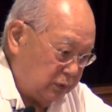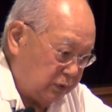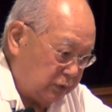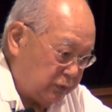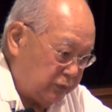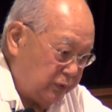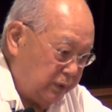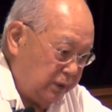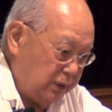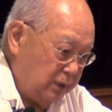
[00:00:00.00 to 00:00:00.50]

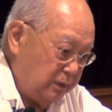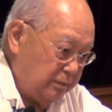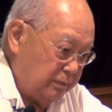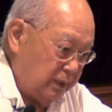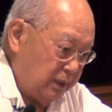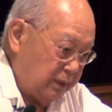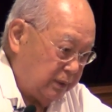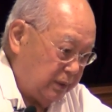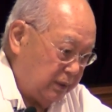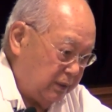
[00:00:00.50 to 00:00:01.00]
screening
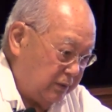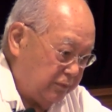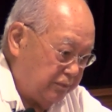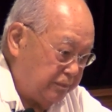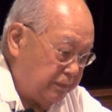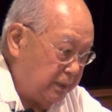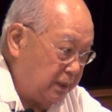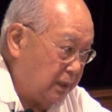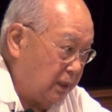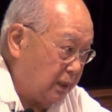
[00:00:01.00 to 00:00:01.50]
by the
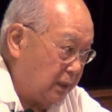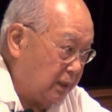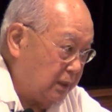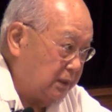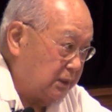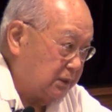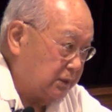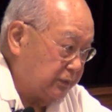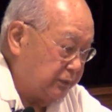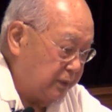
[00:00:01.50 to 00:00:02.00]

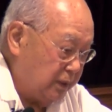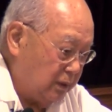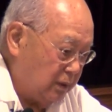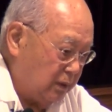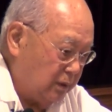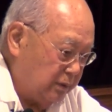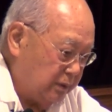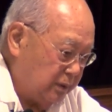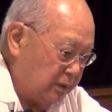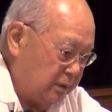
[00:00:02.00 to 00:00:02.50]
FBI, as we
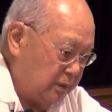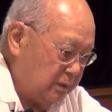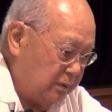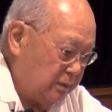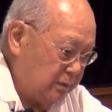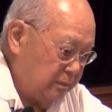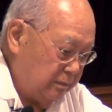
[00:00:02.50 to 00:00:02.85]
all did.